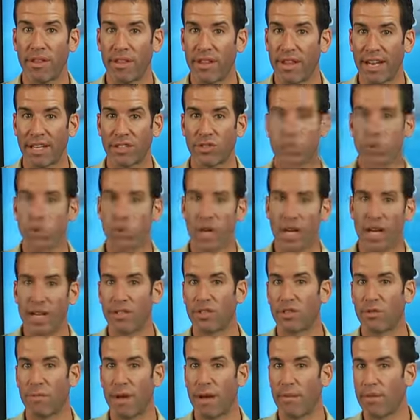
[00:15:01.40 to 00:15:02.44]
in the next two
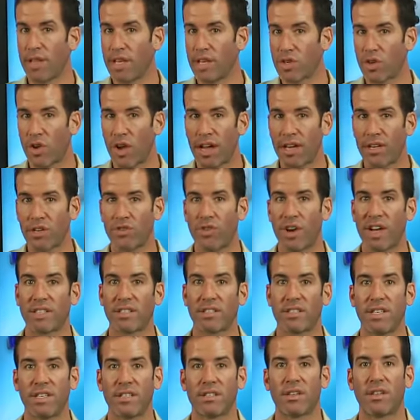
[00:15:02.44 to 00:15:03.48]
days, so maybe they try and
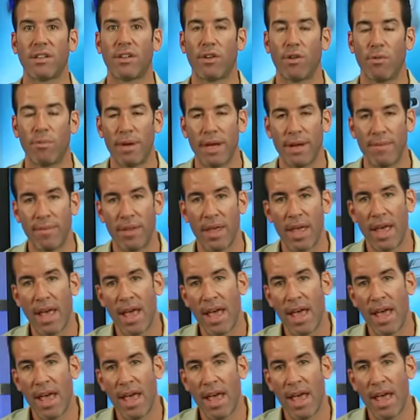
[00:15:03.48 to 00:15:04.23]
dress things a little bit.